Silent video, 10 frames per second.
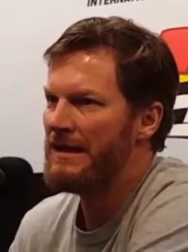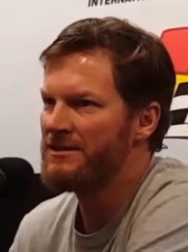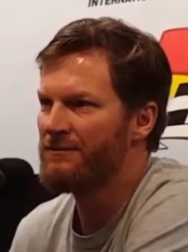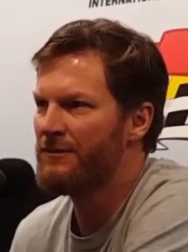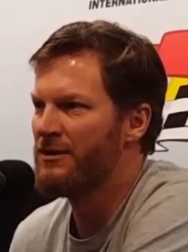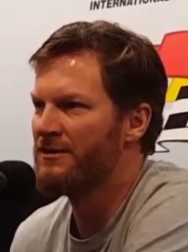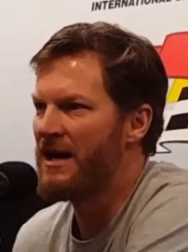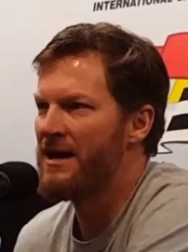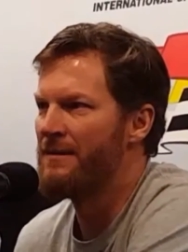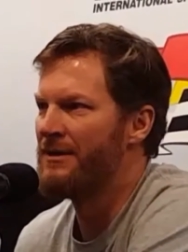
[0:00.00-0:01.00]
that's a fun
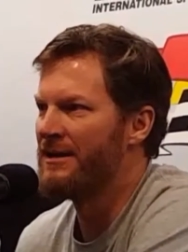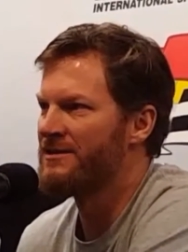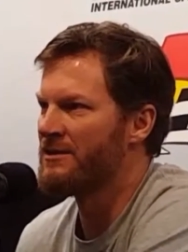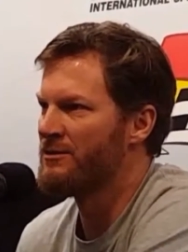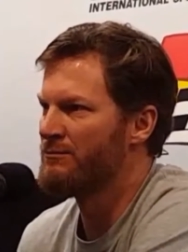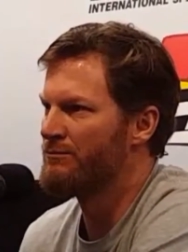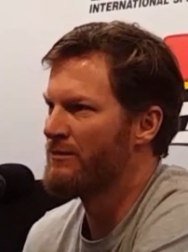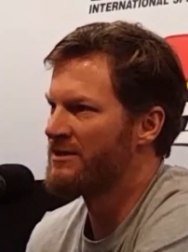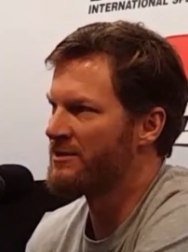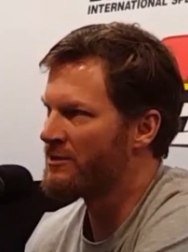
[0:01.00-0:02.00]
time and that's a good
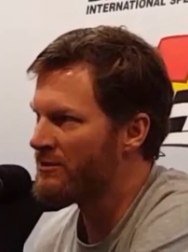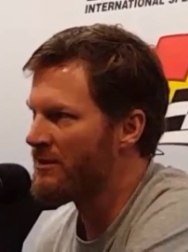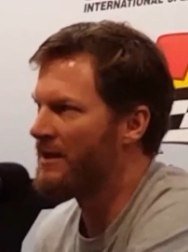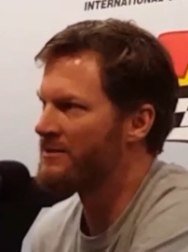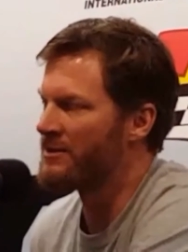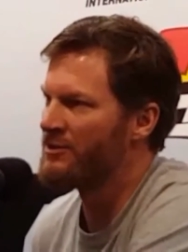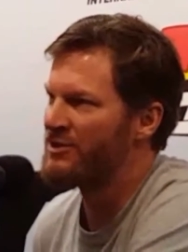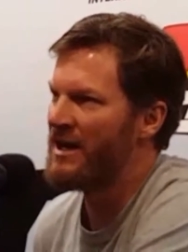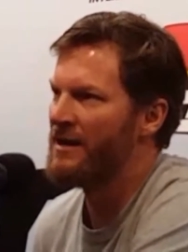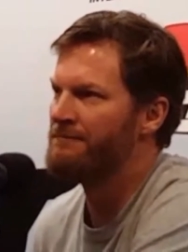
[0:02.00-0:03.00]
that's a that's a
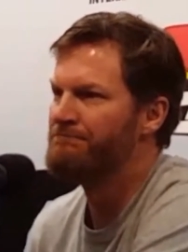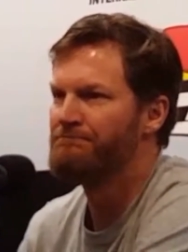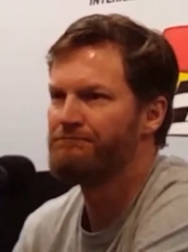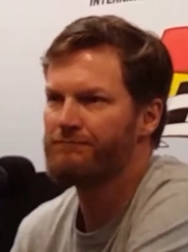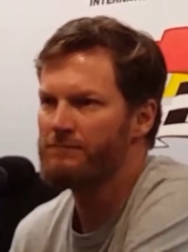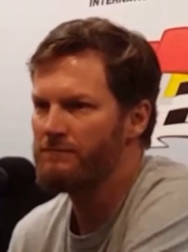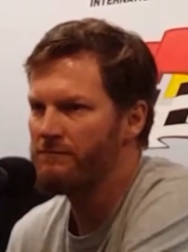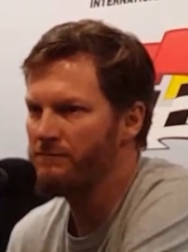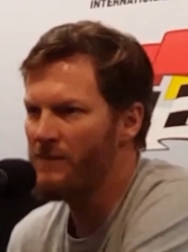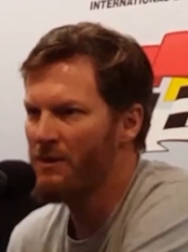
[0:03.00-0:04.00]
good time.
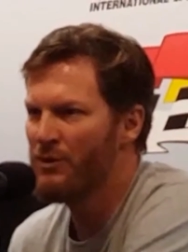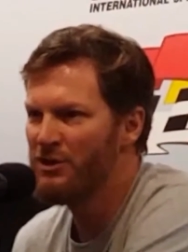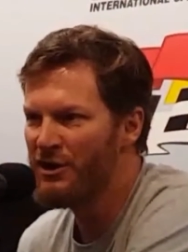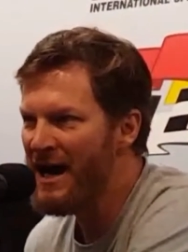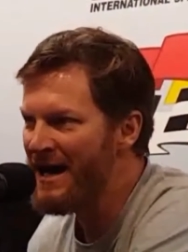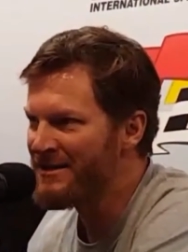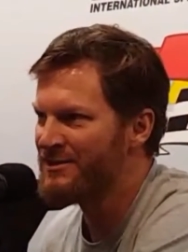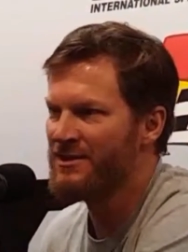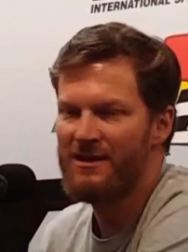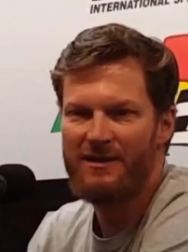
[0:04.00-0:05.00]
When your
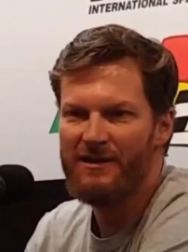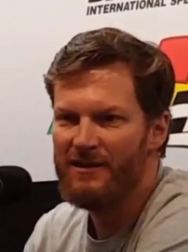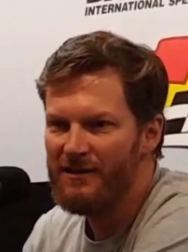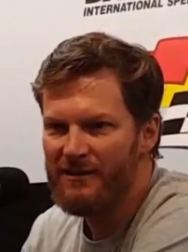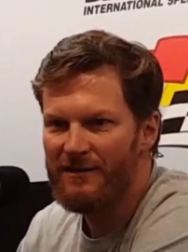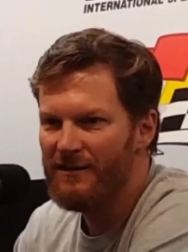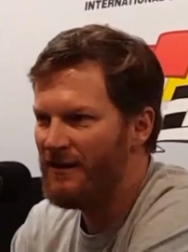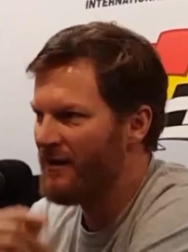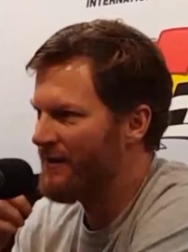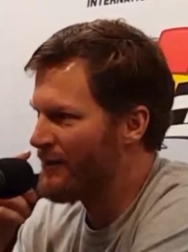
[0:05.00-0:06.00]
guys
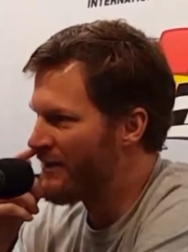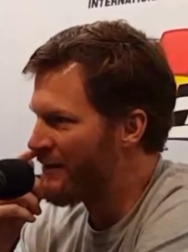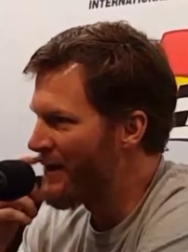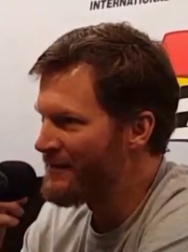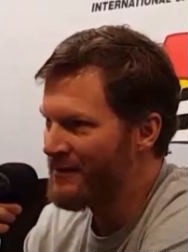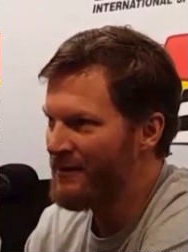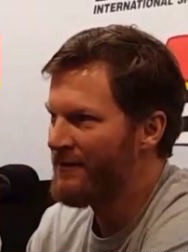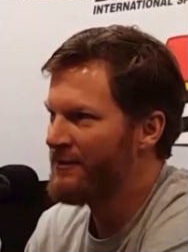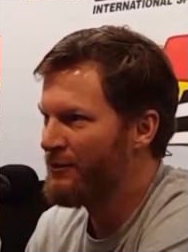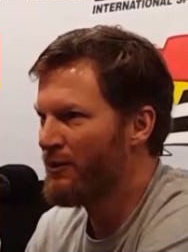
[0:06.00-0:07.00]
uh, when you go out
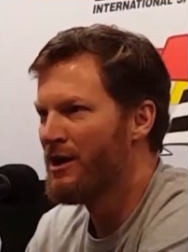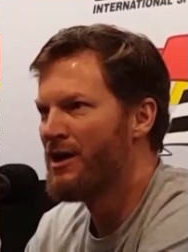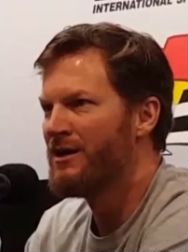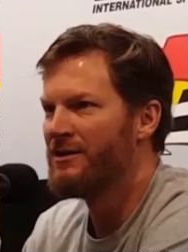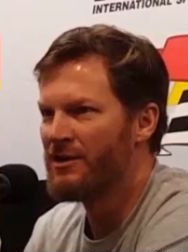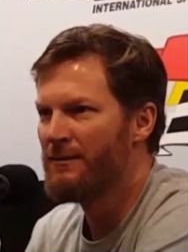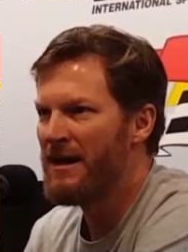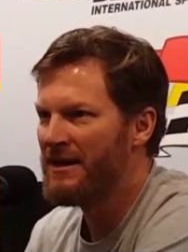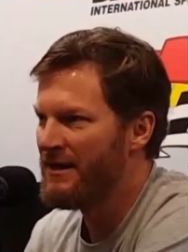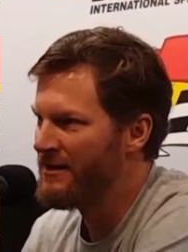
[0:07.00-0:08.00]
there and you run and you
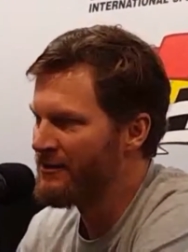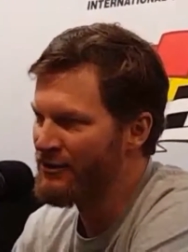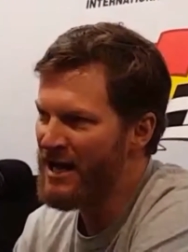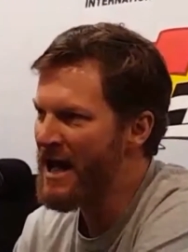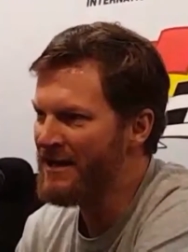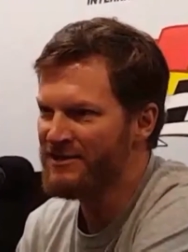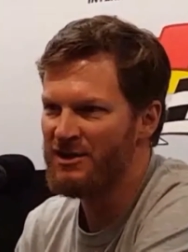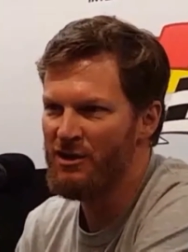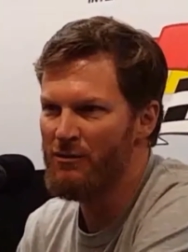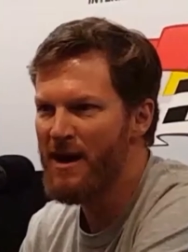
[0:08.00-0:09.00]
come back in and your
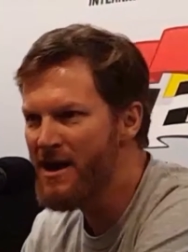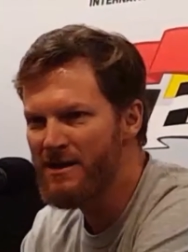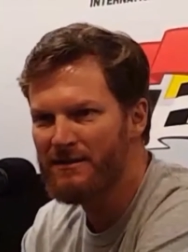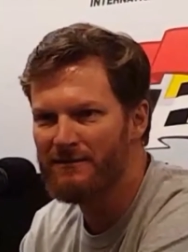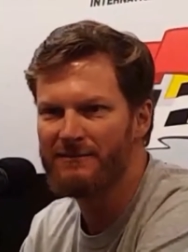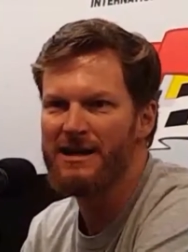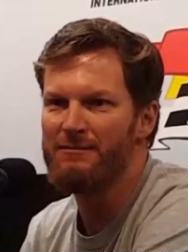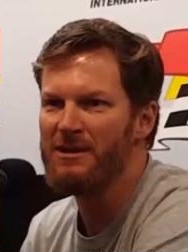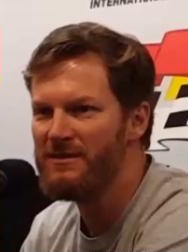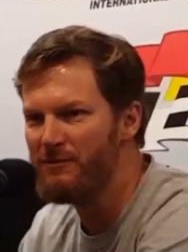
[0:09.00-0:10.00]
guys go, Man,
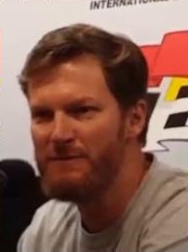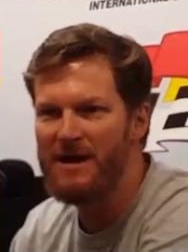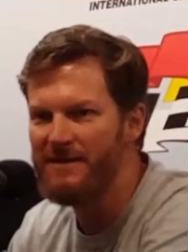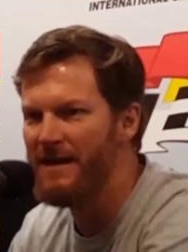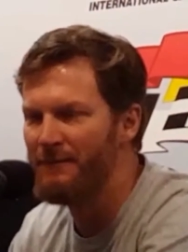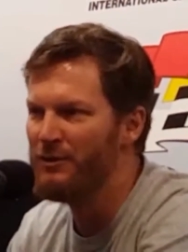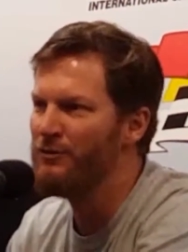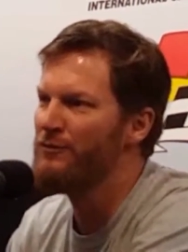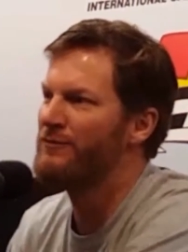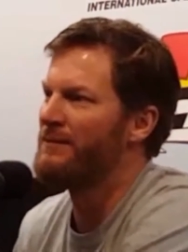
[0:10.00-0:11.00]
can't believe you made that
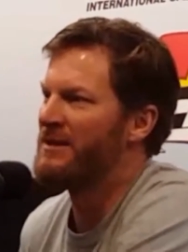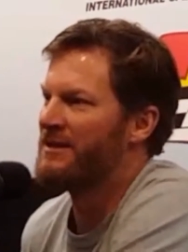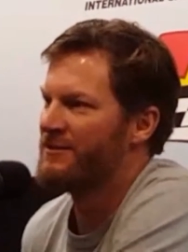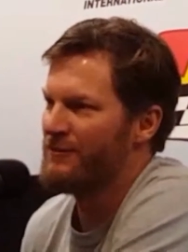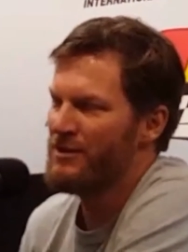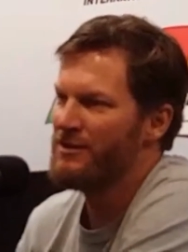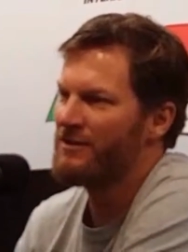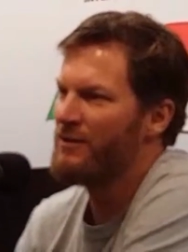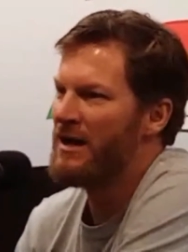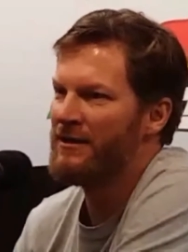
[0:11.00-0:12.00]
move. I mean it's
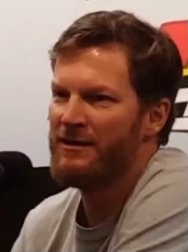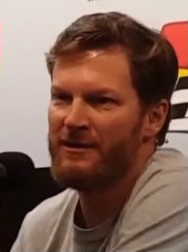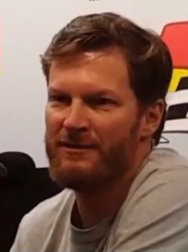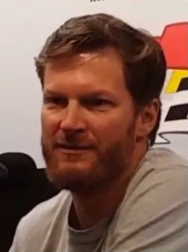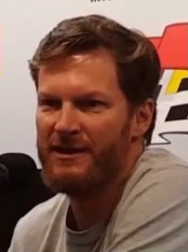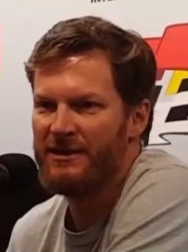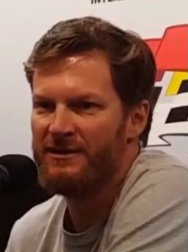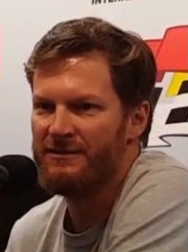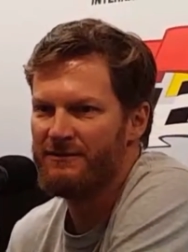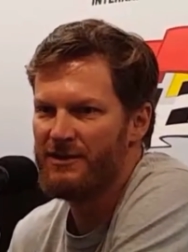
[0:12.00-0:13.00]
fun to go out there and,
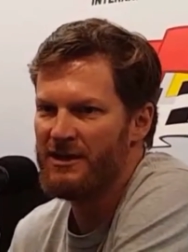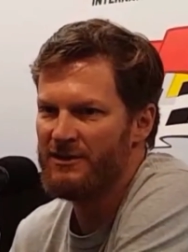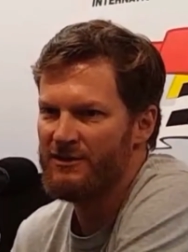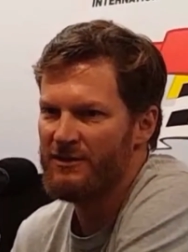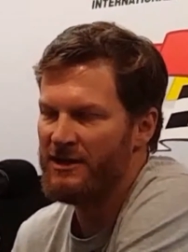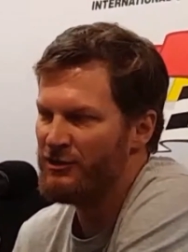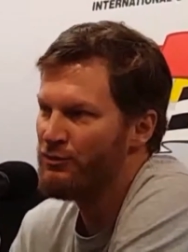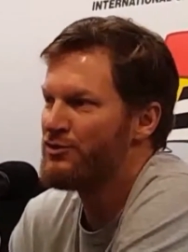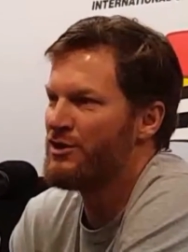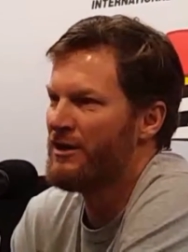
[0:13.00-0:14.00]
and, and, and
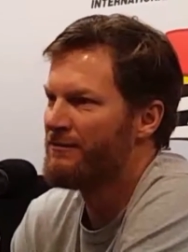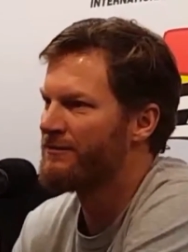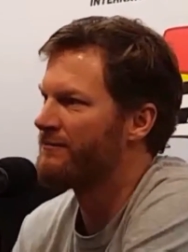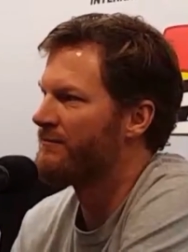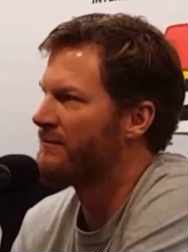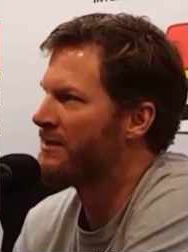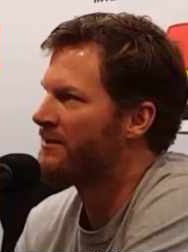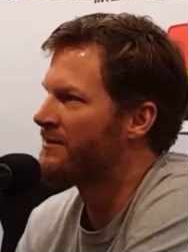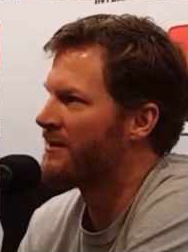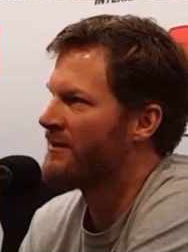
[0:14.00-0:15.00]
do stuff.
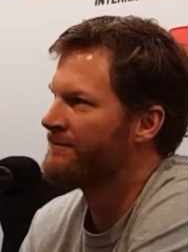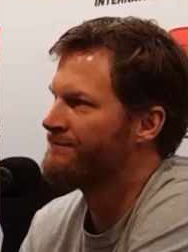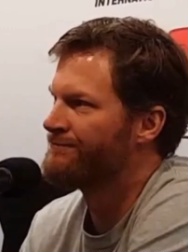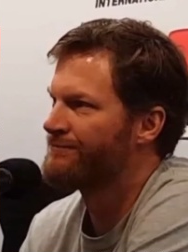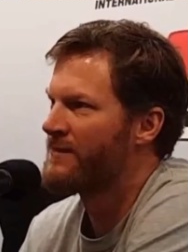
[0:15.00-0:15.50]
But um,